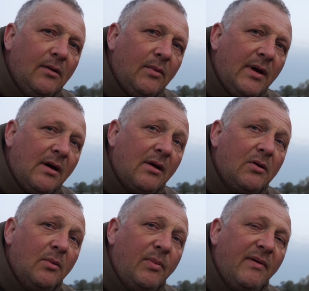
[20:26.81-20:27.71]
We are a
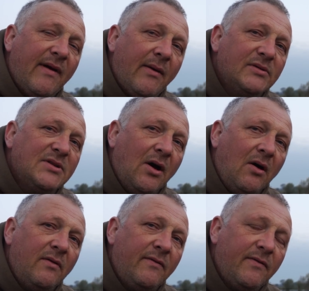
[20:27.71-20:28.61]
couple of hours
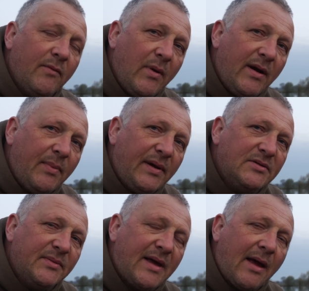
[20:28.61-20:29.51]
on from when I picked
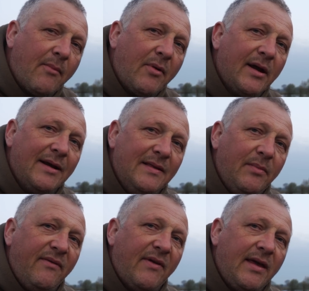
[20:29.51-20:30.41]
up the camera in the
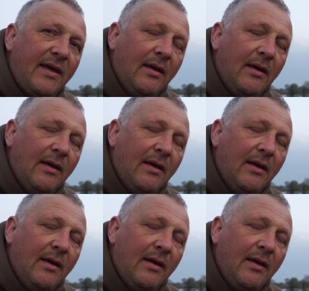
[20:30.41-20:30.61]
bivvy